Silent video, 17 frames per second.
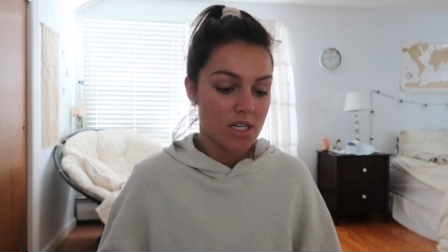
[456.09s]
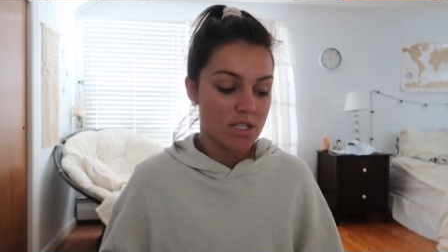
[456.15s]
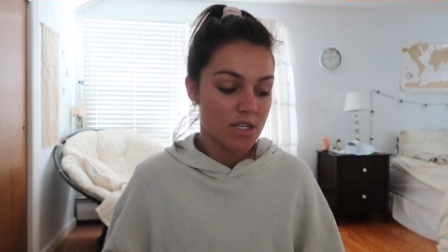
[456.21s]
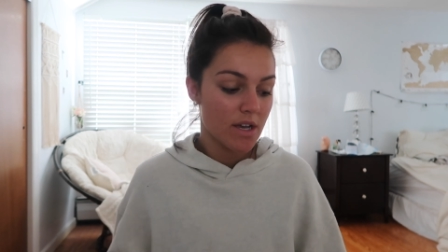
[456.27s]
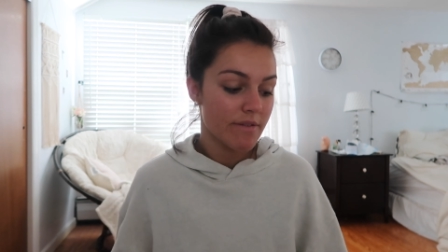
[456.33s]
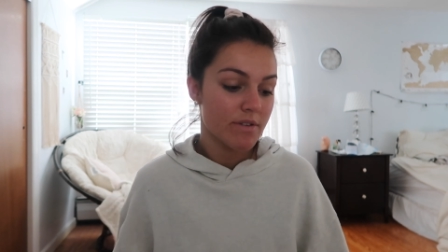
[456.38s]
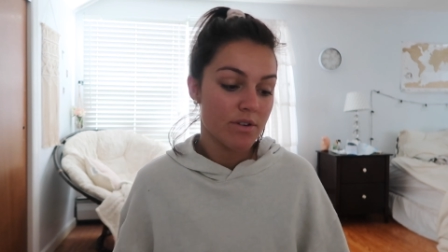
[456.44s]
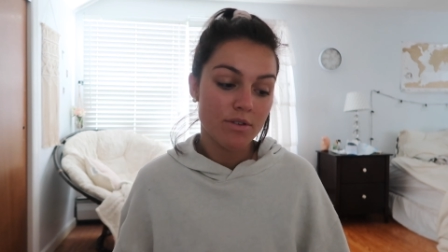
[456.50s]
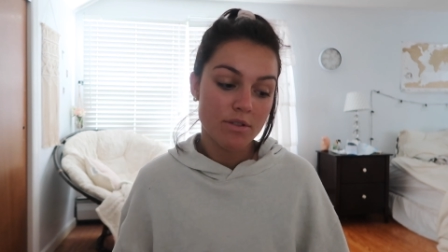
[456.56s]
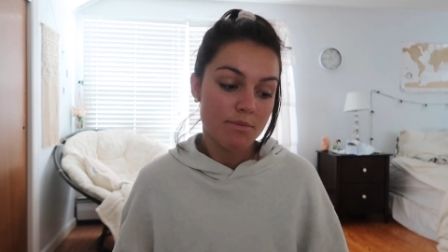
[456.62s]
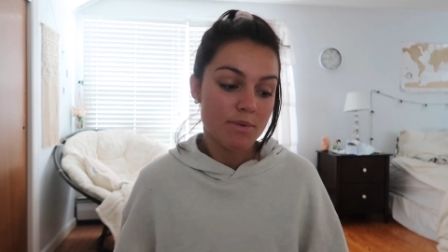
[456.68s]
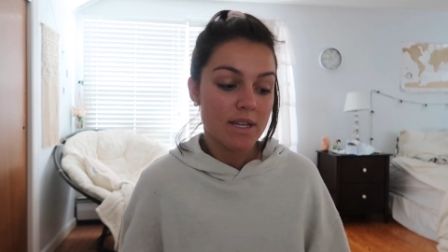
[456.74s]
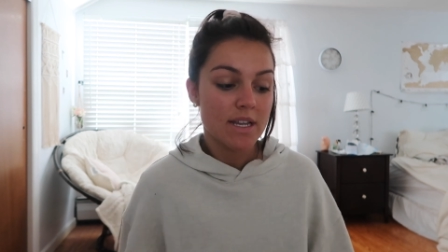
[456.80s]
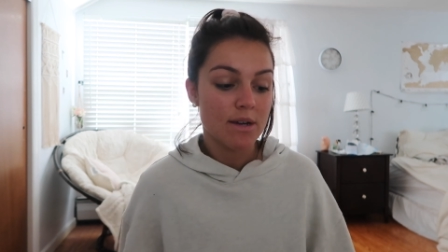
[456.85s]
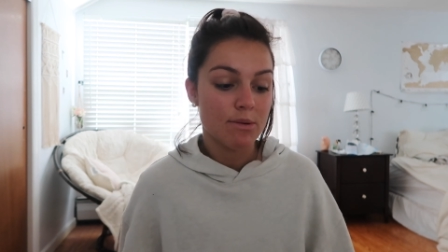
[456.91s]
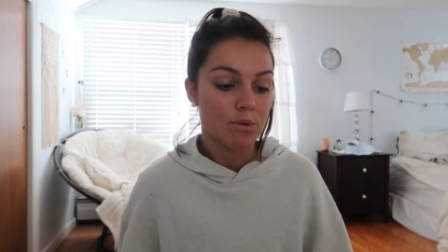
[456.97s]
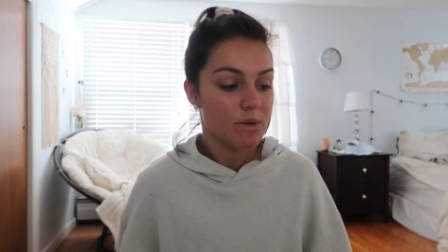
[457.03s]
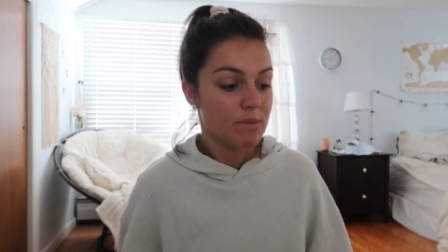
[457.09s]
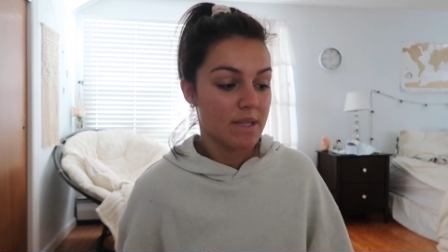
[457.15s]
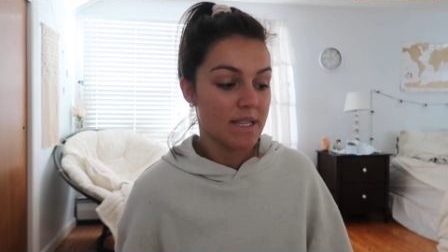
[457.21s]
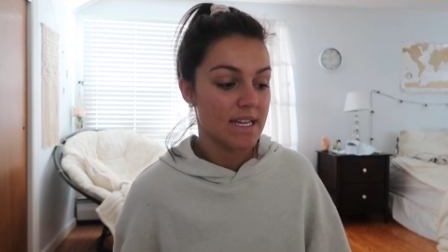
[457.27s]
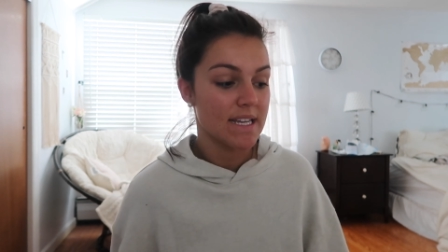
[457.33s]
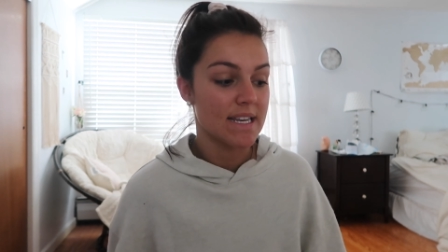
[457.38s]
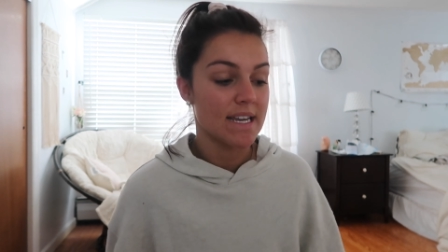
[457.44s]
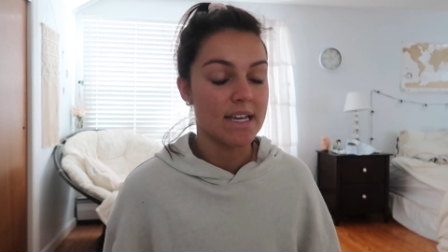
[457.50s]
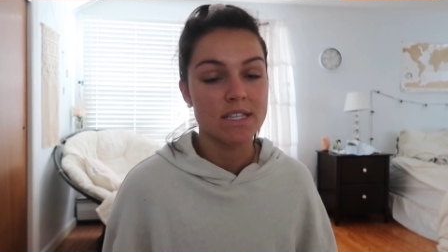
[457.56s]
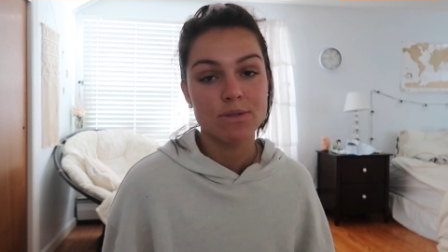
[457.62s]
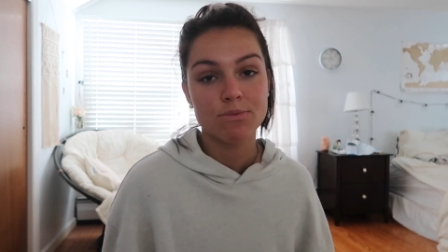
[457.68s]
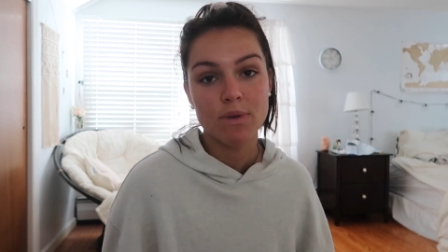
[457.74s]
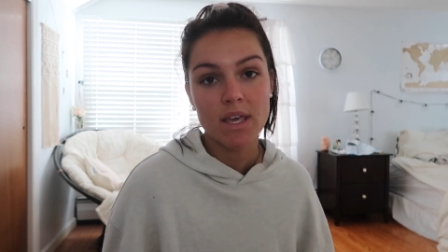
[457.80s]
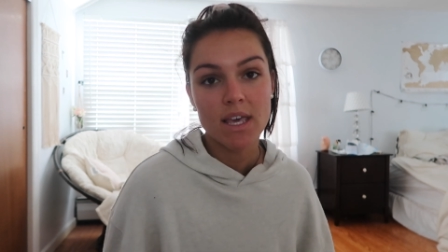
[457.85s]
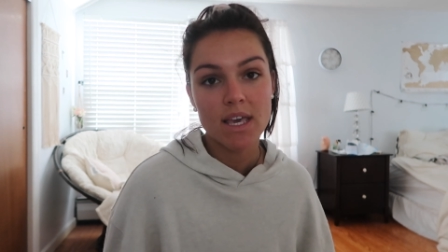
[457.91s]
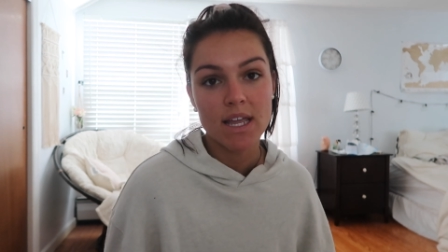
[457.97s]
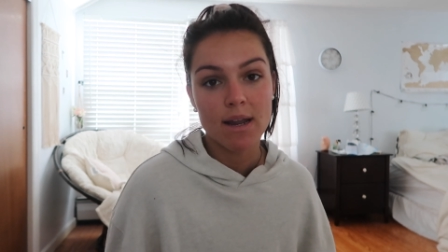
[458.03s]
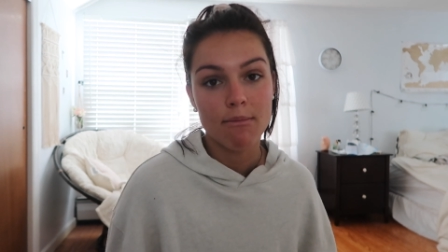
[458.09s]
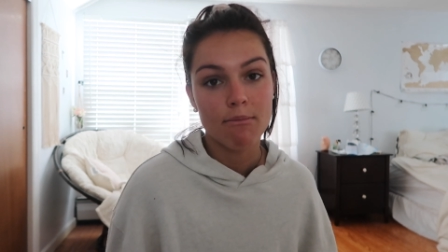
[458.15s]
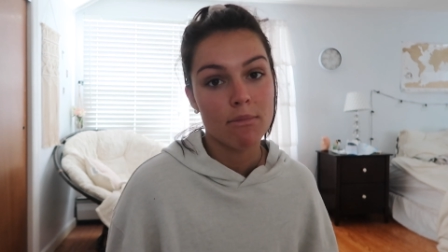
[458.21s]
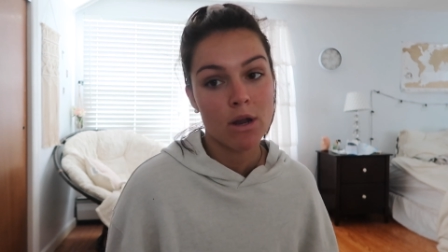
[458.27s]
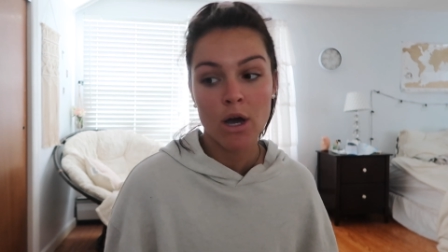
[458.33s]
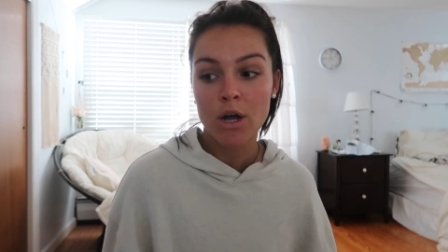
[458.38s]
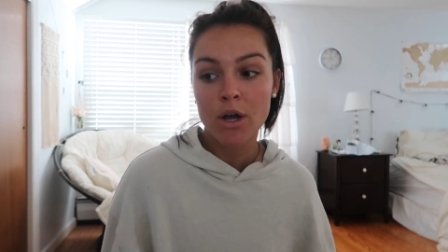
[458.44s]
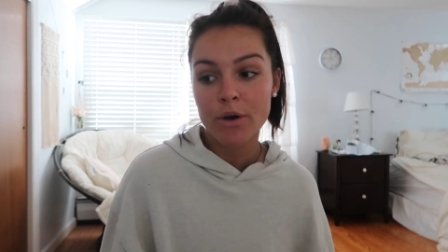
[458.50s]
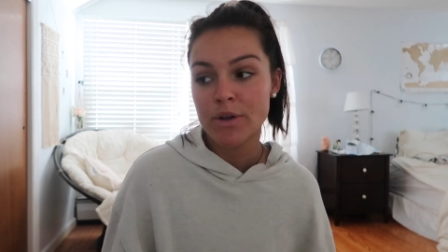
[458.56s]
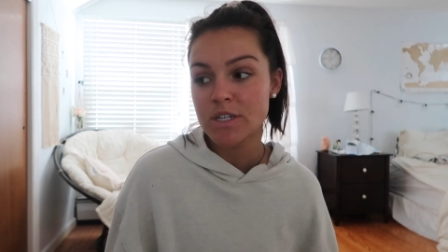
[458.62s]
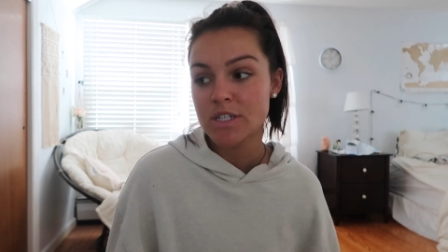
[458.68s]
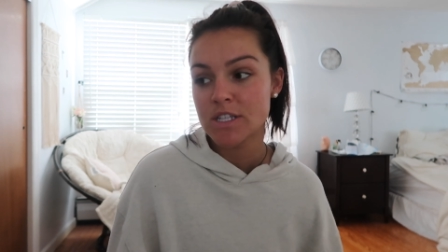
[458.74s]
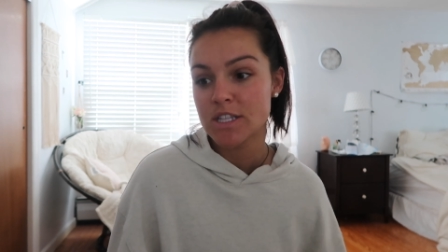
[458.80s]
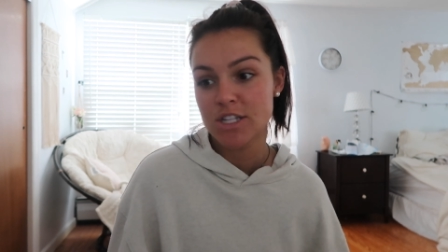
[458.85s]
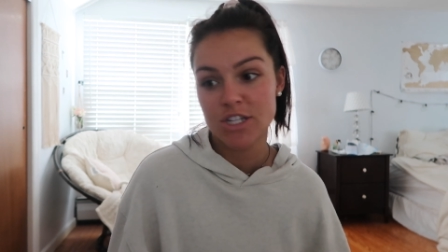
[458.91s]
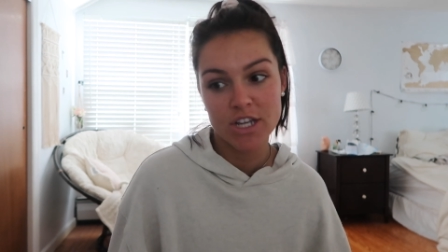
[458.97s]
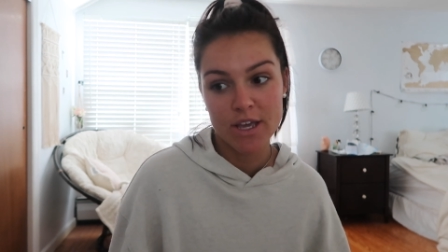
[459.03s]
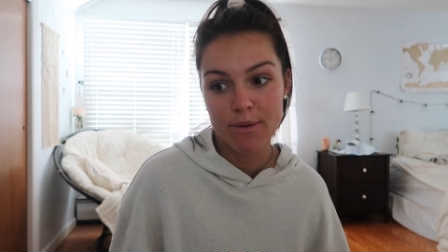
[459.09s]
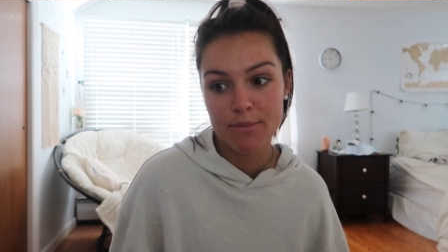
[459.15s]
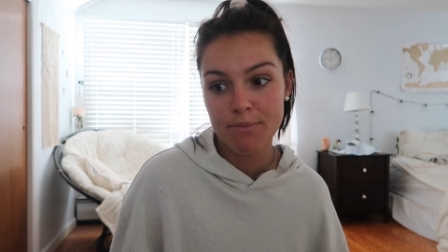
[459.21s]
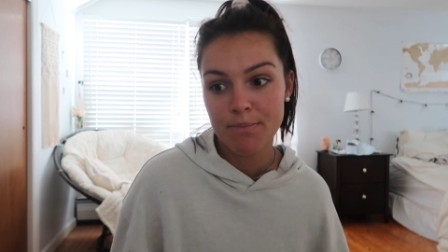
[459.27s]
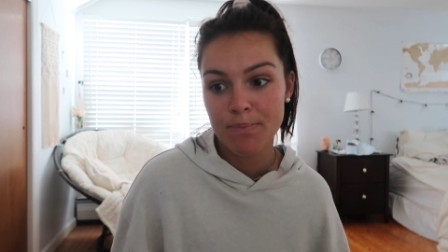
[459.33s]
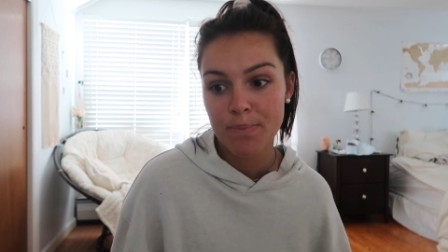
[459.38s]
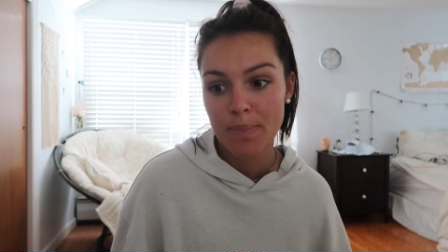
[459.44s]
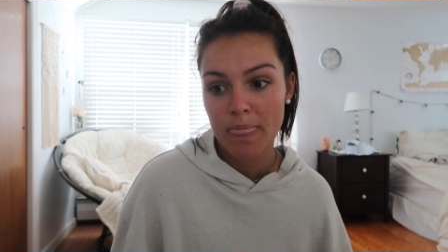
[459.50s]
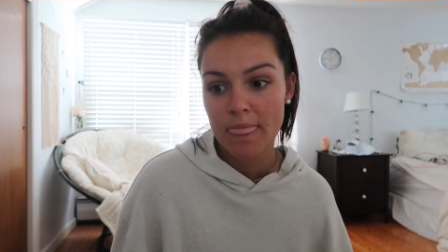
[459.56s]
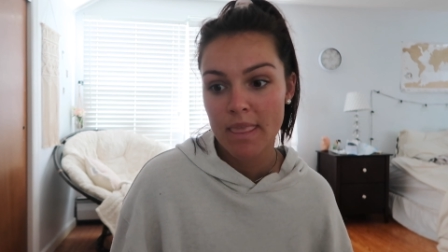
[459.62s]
So I have an orthopedic appointment like next week and I'm not going to the gym